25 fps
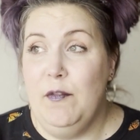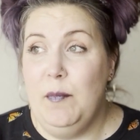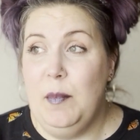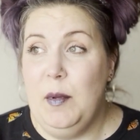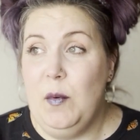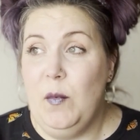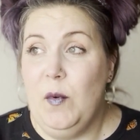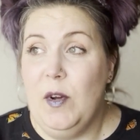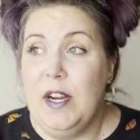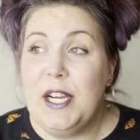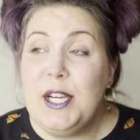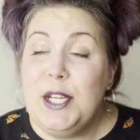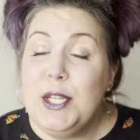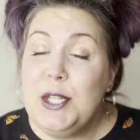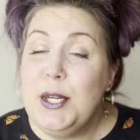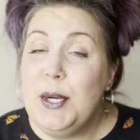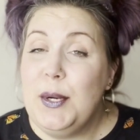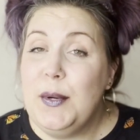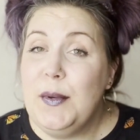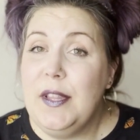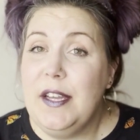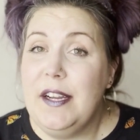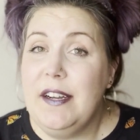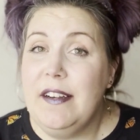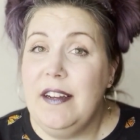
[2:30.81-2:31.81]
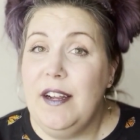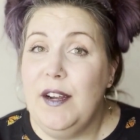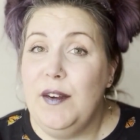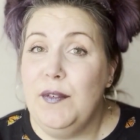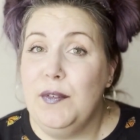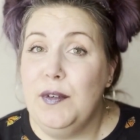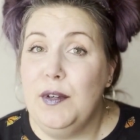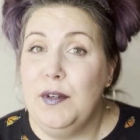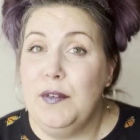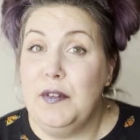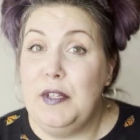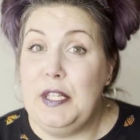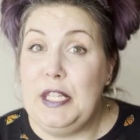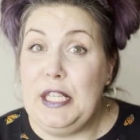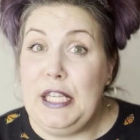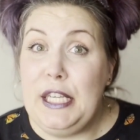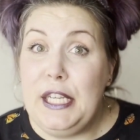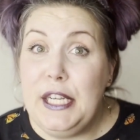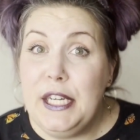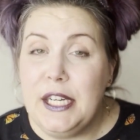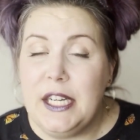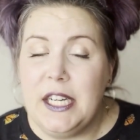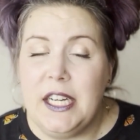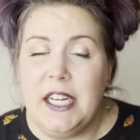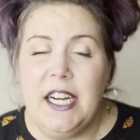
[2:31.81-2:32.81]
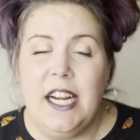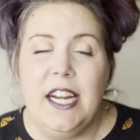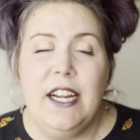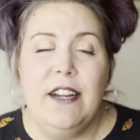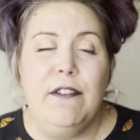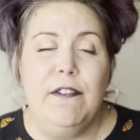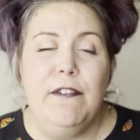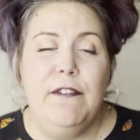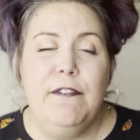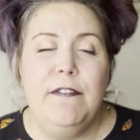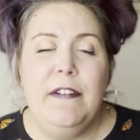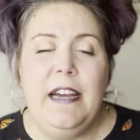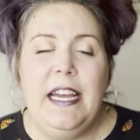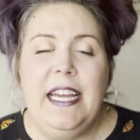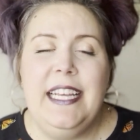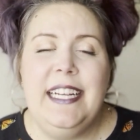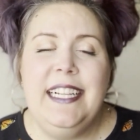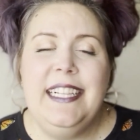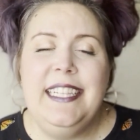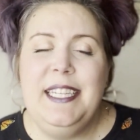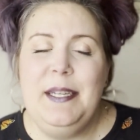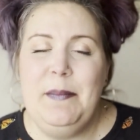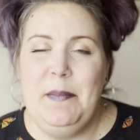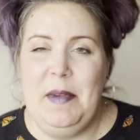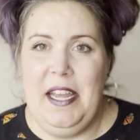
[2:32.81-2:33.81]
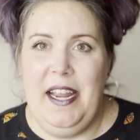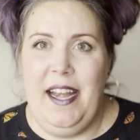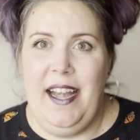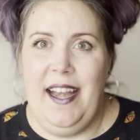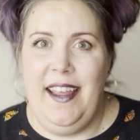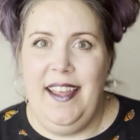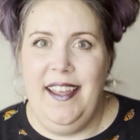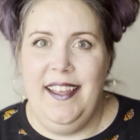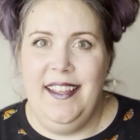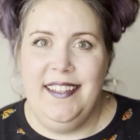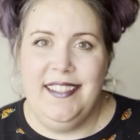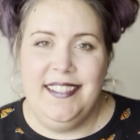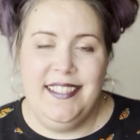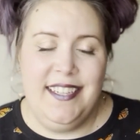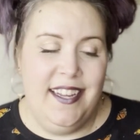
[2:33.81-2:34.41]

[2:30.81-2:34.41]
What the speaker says: been wanting to go there now for over a year and finally made it